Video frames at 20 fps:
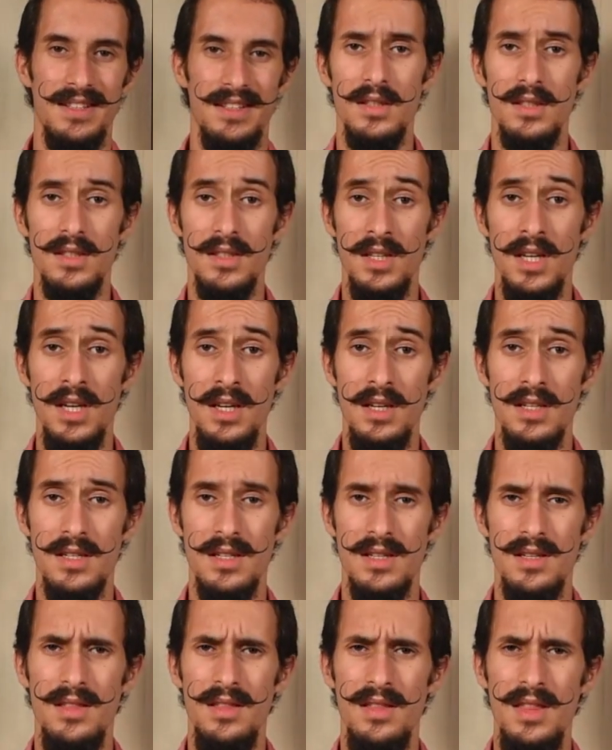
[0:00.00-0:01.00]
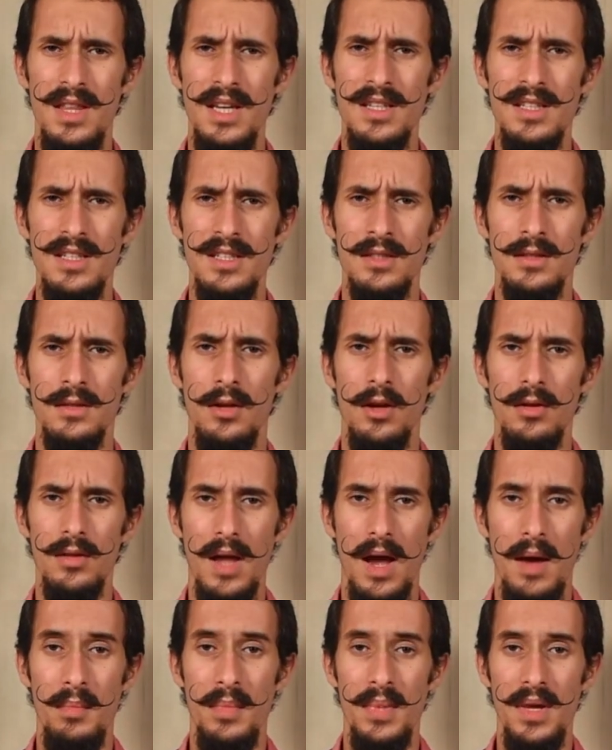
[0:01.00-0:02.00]
Since this is not
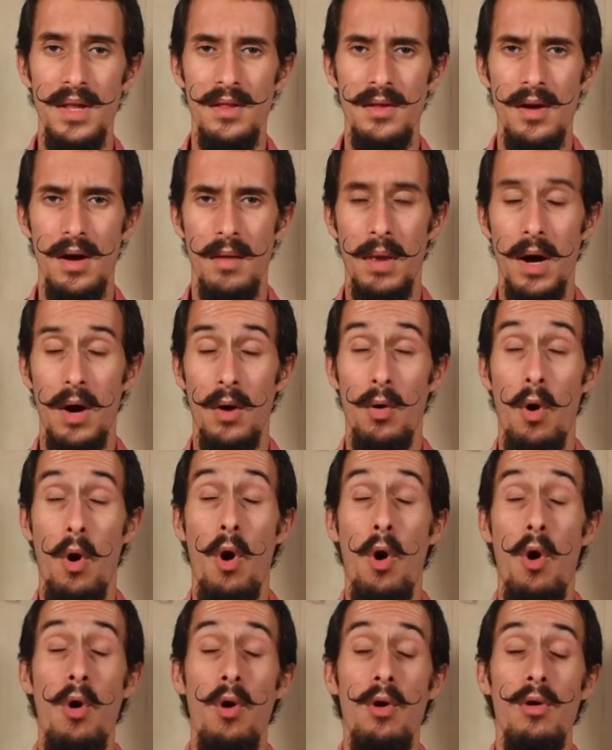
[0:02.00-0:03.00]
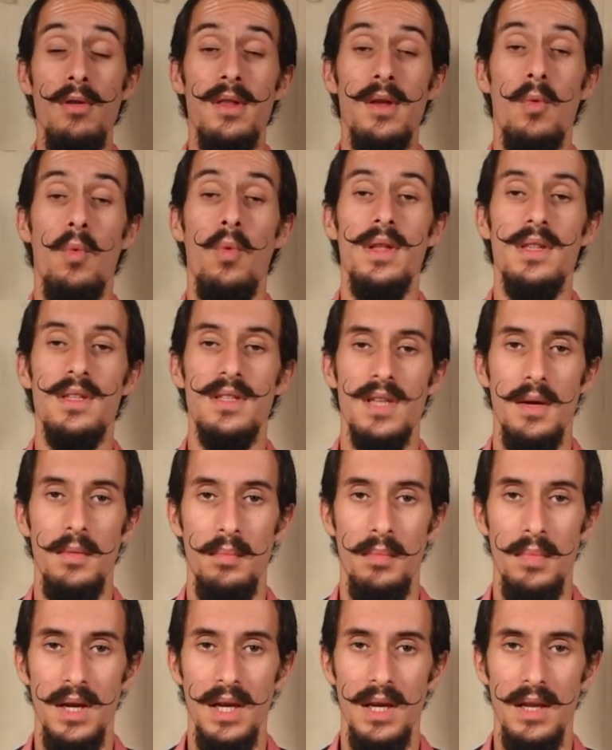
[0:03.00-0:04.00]
a video about all the
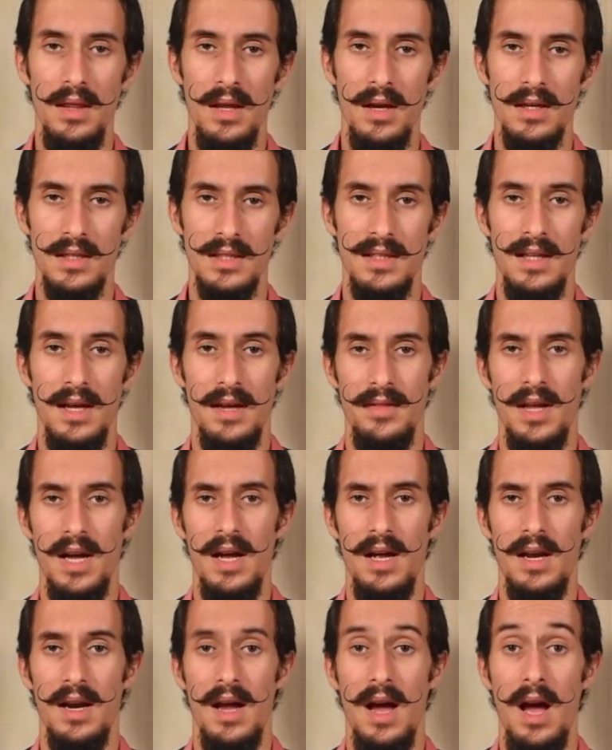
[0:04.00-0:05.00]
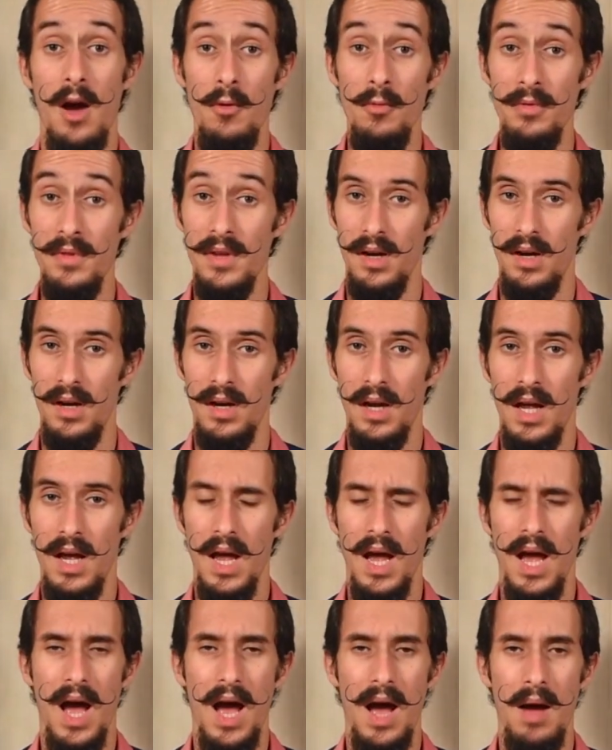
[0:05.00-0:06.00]
website builders that are out there,
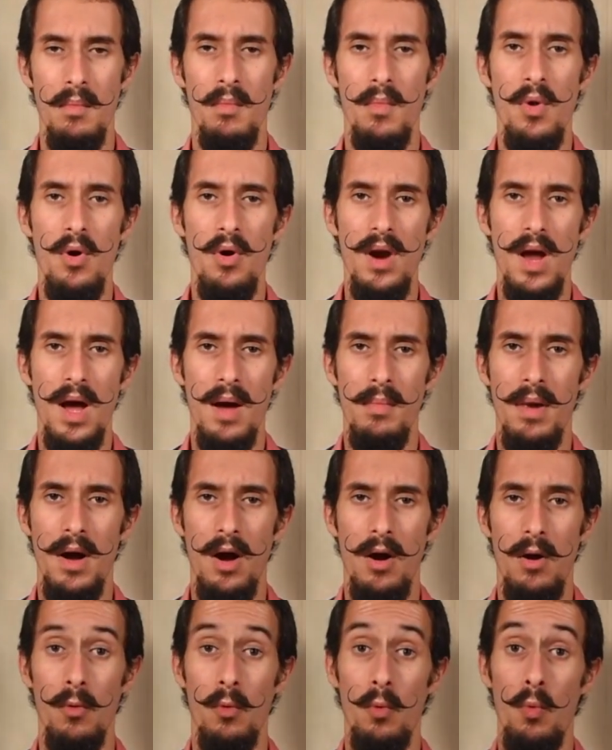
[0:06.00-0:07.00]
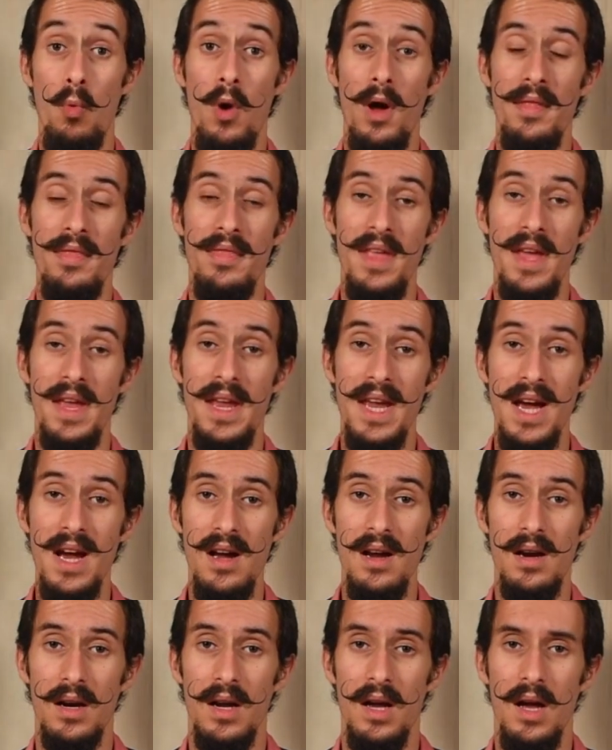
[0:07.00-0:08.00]
and more about what they
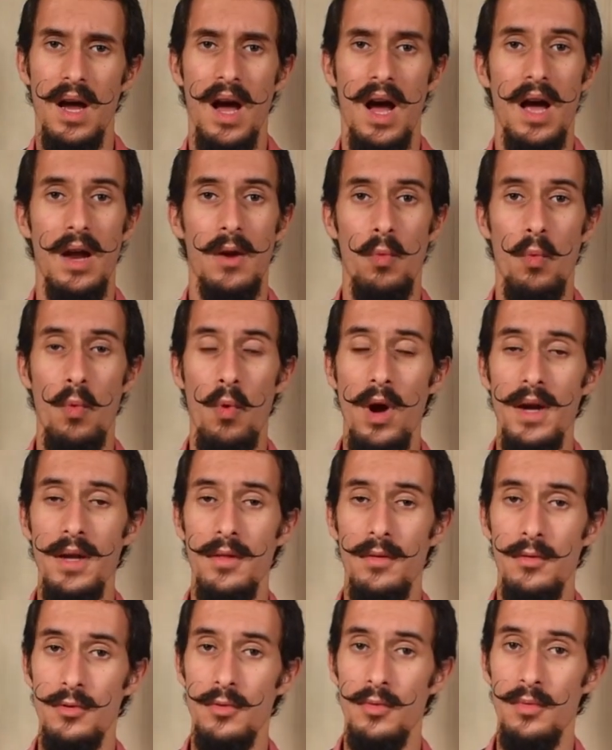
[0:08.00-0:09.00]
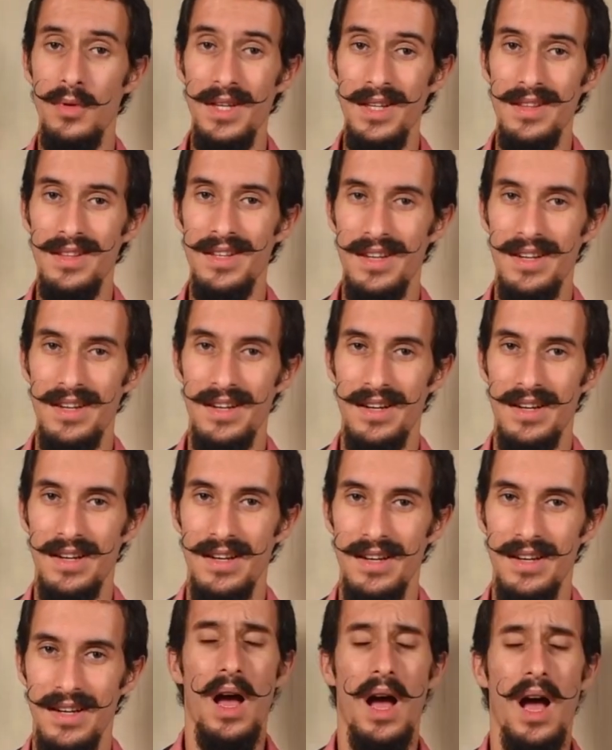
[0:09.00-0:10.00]
are and why do you need them,
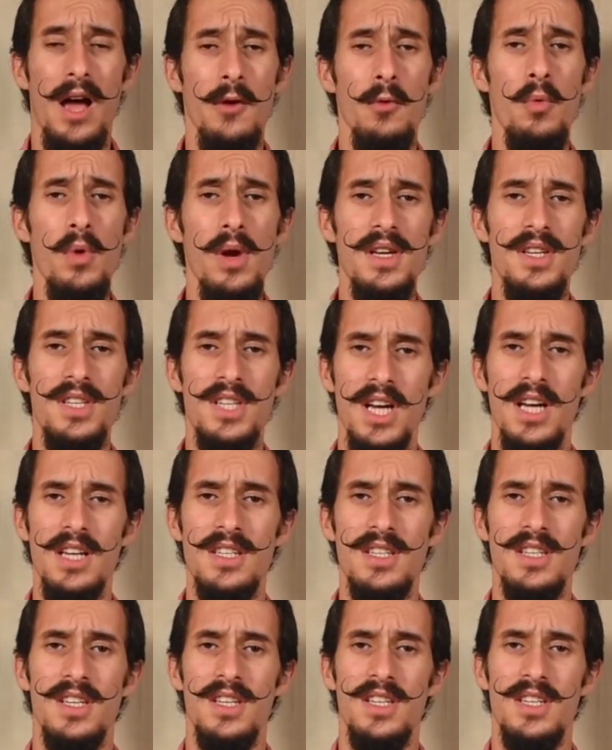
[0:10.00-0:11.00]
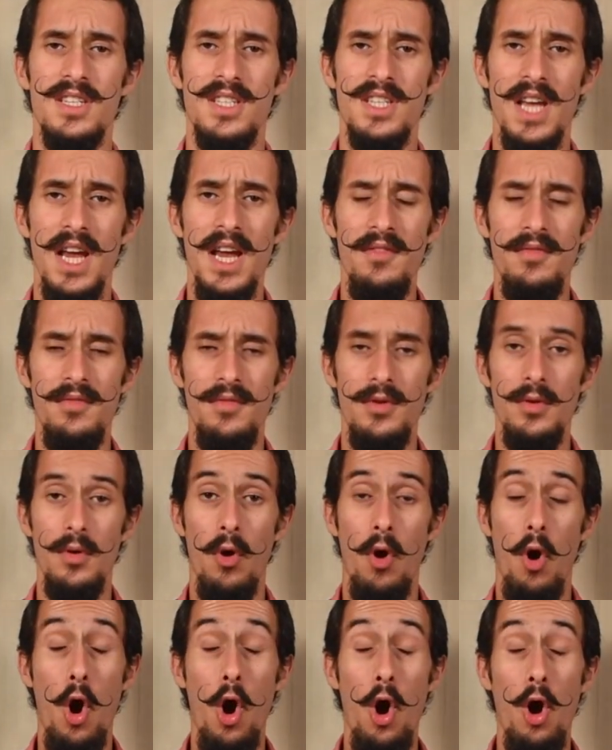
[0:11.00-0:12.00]
I will just save
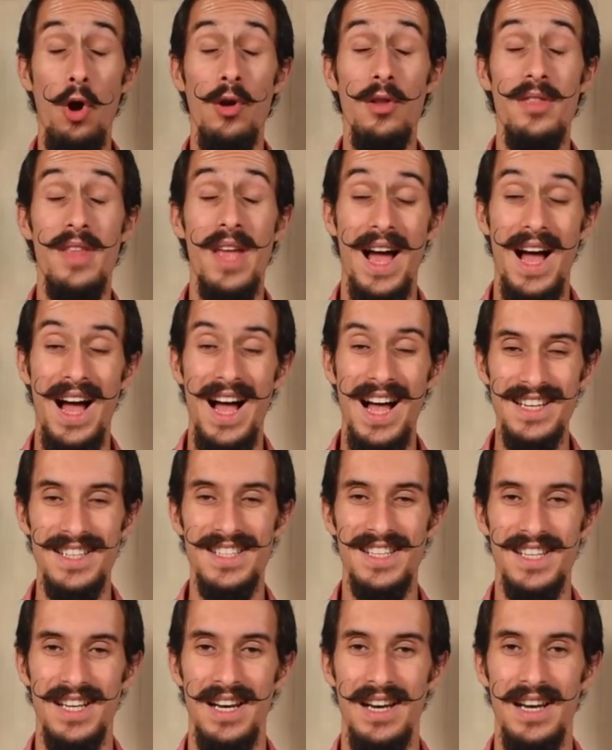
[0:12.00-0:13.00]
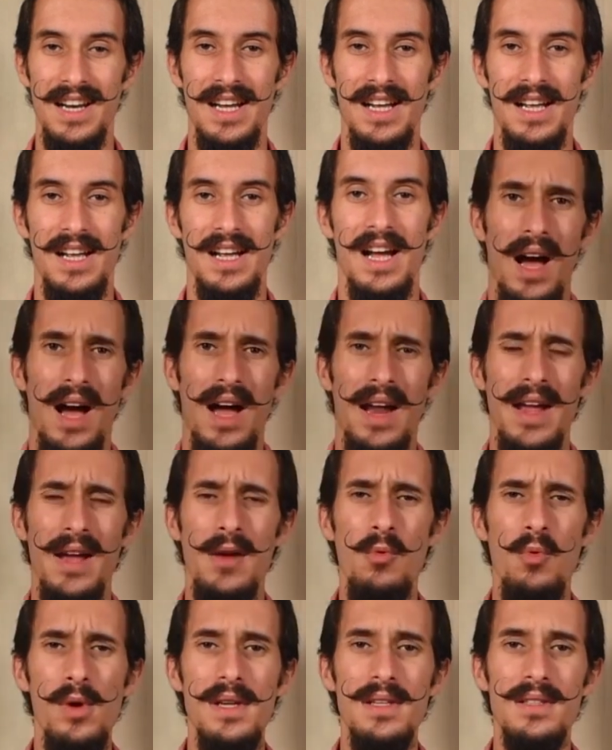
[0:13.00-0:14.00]
you all the hassle and
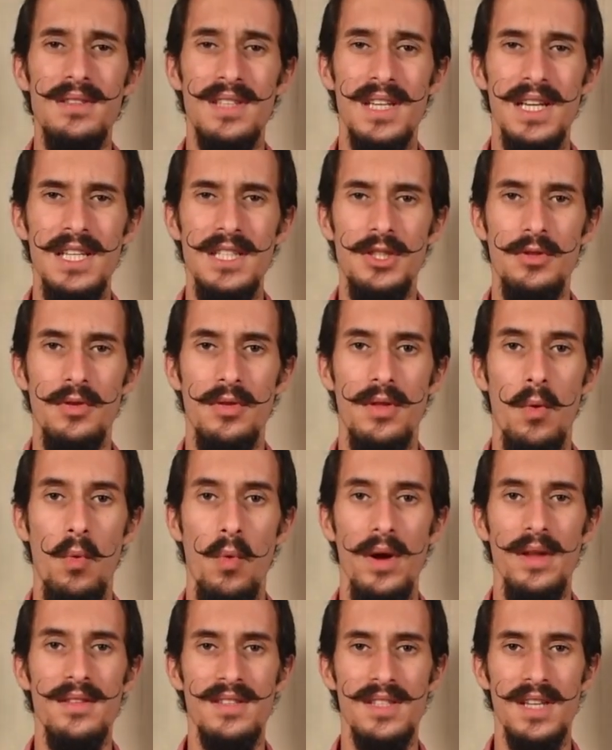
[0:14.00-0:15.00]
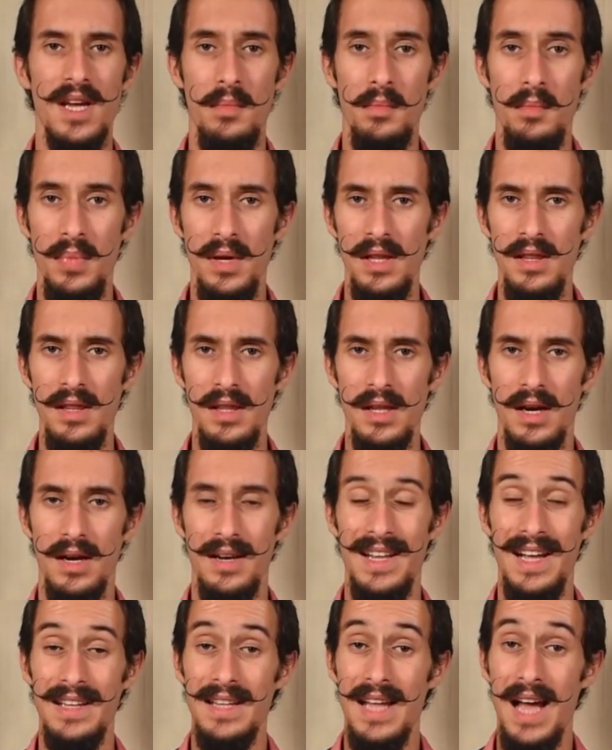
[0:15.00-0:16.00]
I will tell you the website builder
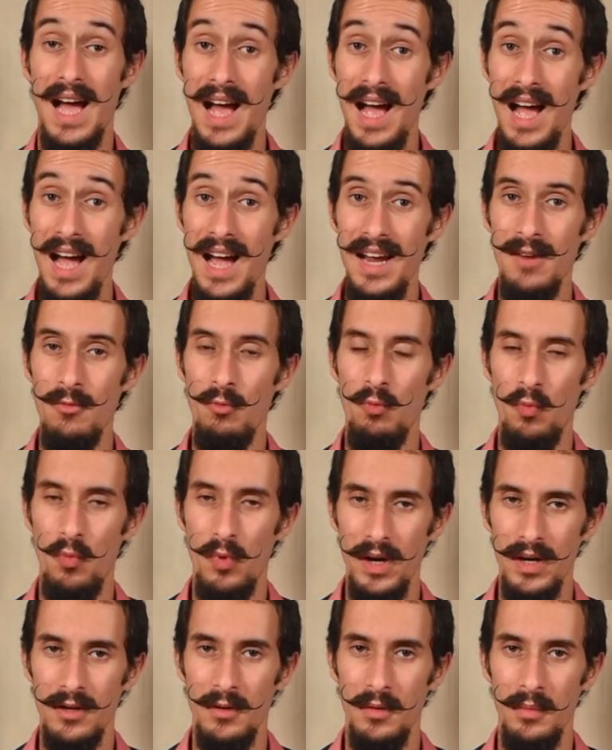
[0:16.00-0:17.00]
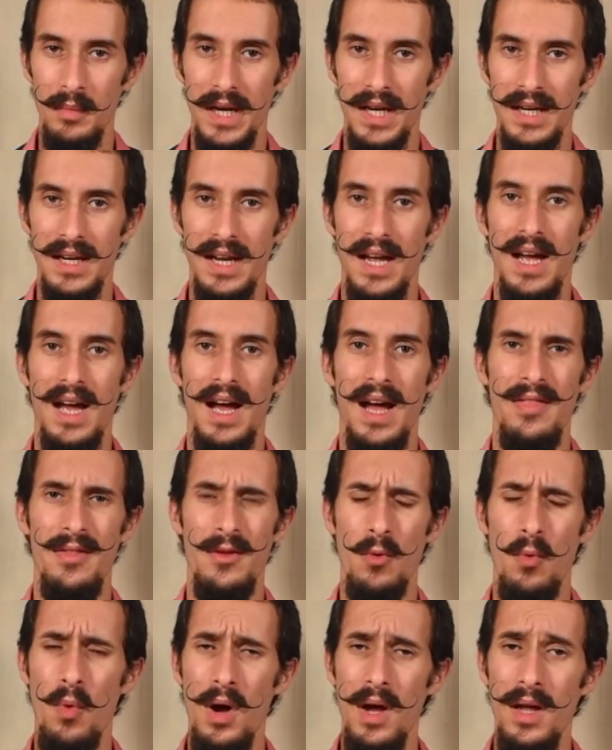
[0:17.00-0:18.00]
that I recommend and
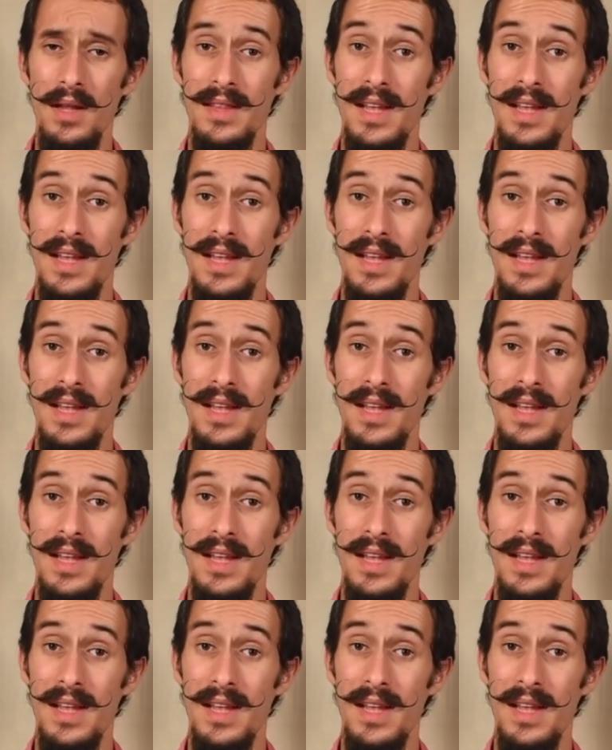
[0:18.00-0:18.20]
the one